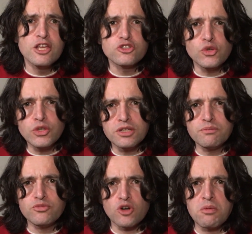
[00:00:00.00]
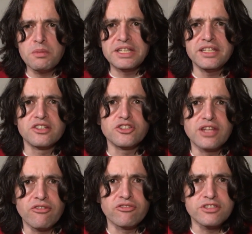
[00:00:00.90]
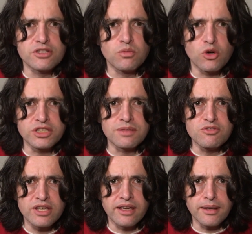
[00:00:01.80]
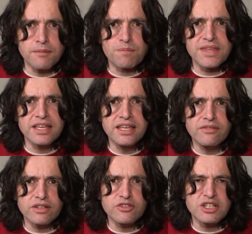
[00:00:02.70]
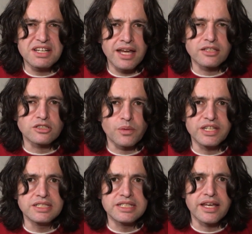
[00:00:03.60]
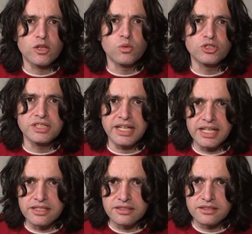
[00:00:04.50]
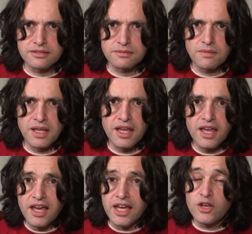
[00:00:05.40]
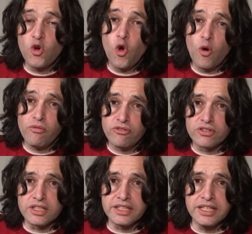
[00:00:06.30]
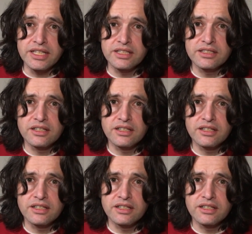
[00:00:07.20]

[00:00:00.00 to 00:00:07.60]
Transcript: So you can probably hear a difference in what I'm saying, even if you can't quite tell what it is. And hopefully,